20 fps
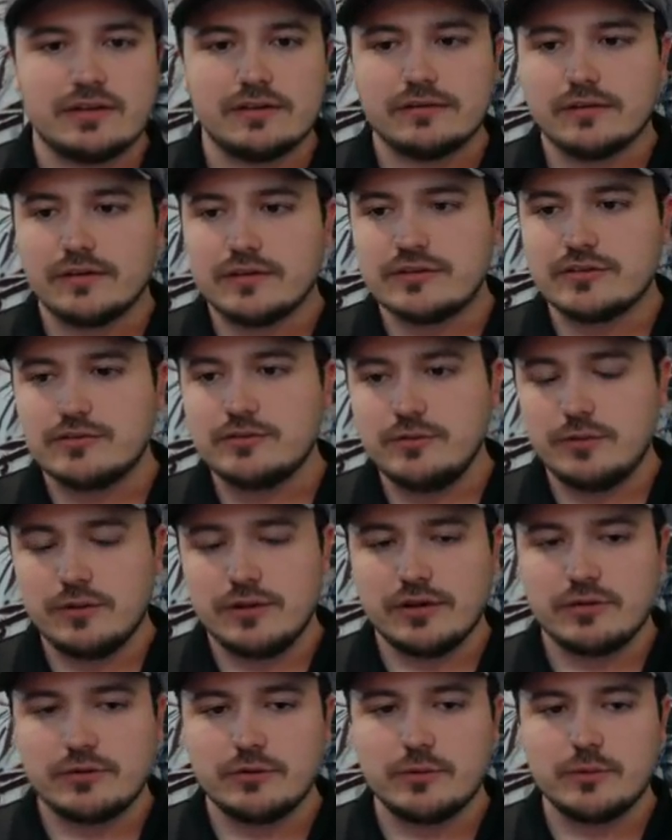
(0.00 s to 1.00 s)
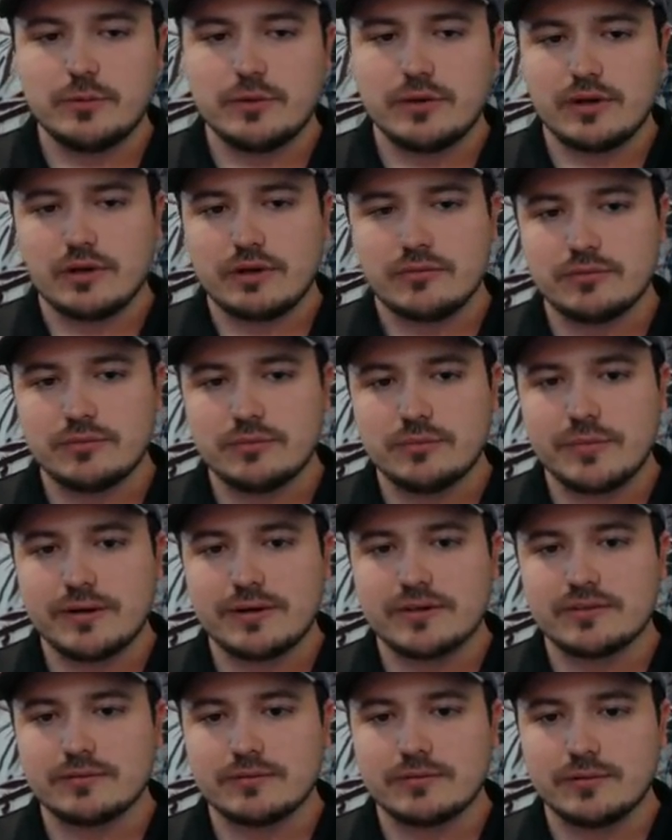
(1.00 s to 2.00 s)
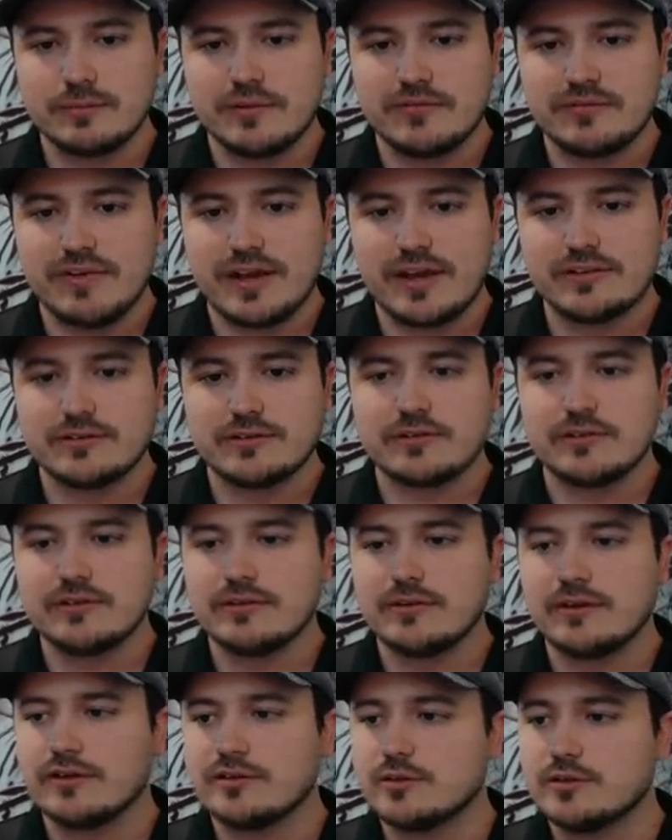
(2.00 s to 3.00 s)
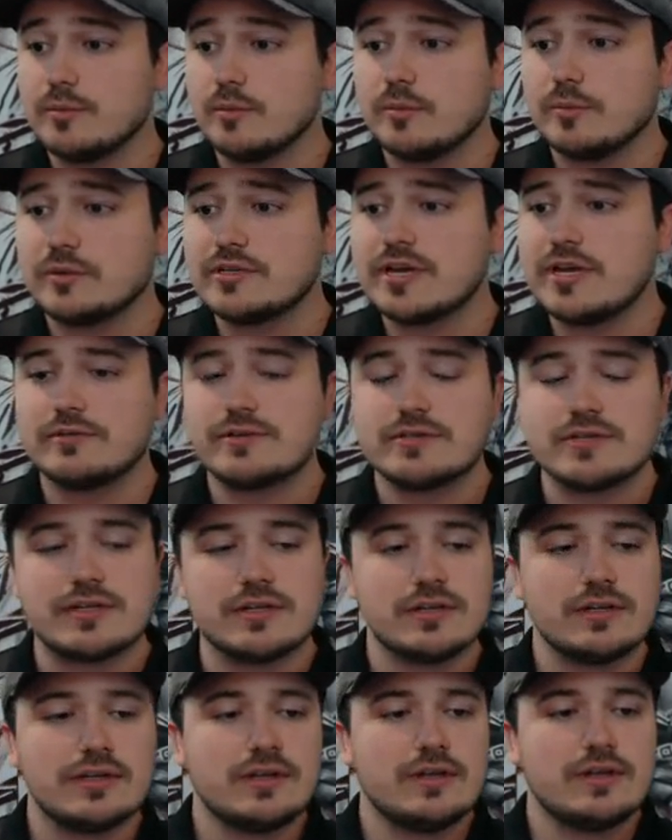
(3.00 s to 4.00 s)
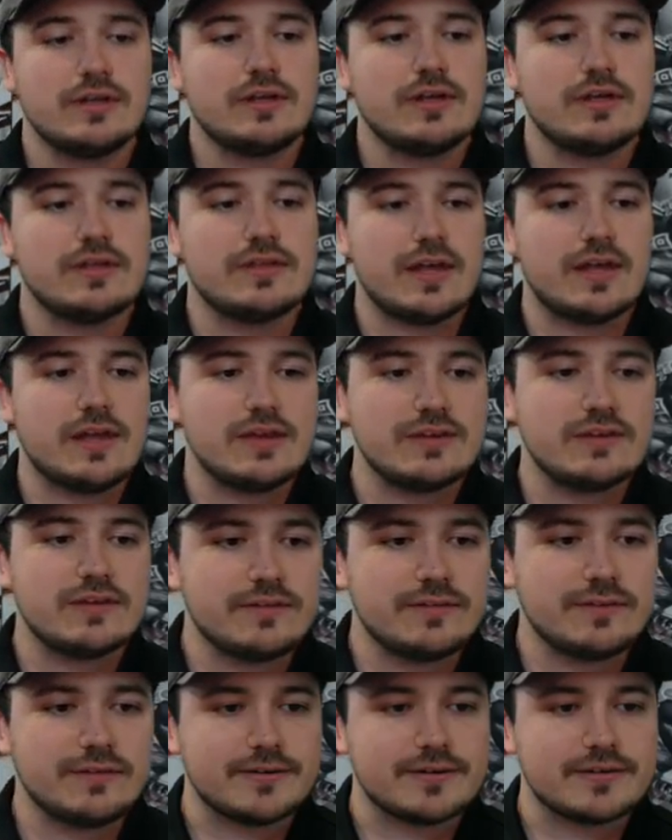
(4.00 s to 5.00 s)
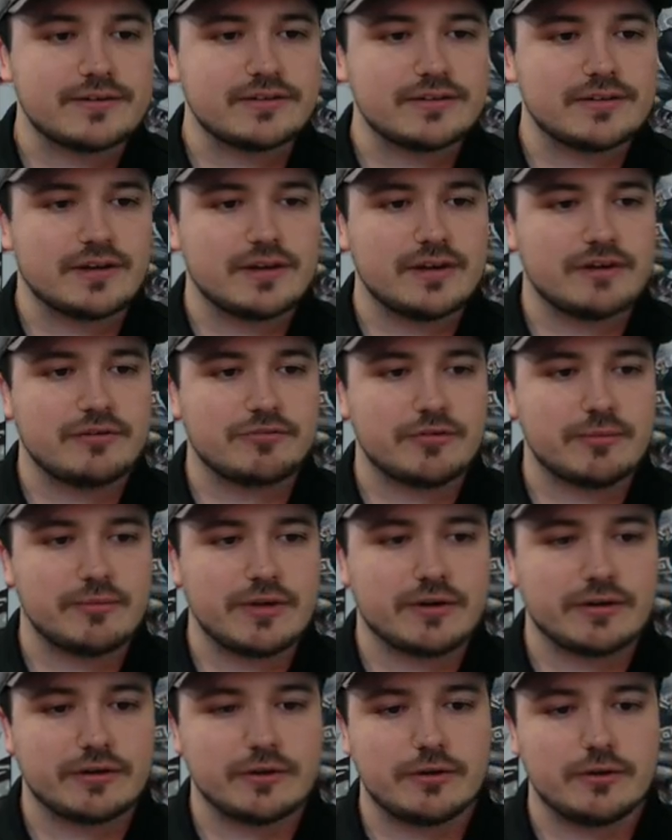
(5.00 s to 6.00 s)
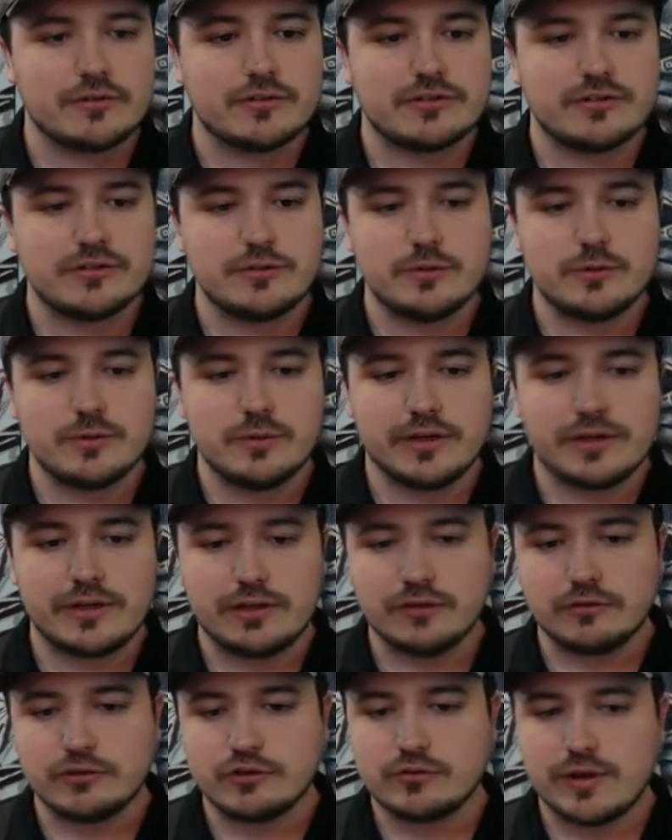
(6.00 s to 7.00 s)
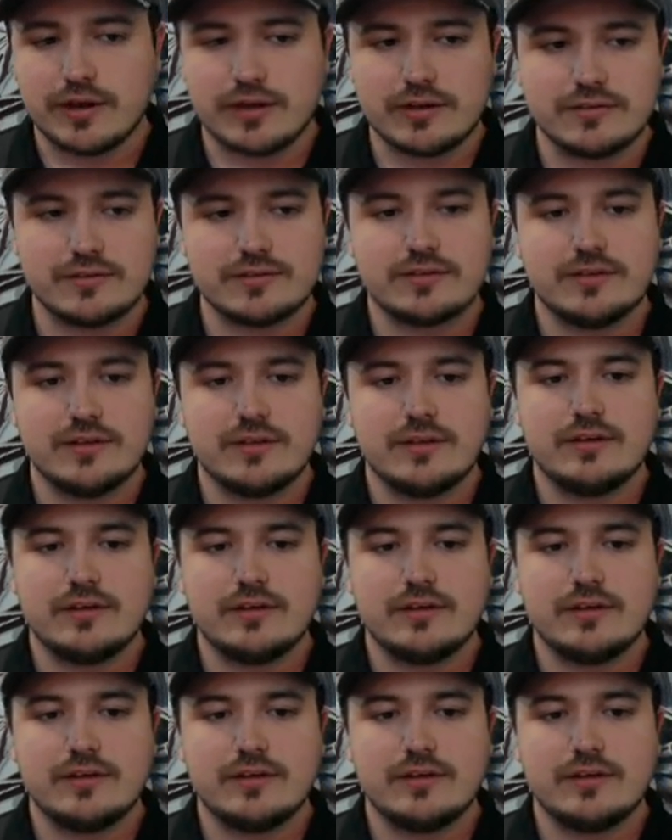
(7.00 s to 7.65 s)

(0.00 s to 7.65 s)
let you accrue some merits a little bit faster, and they're also a bit more challenging. And then there's from there it goes to guild treks.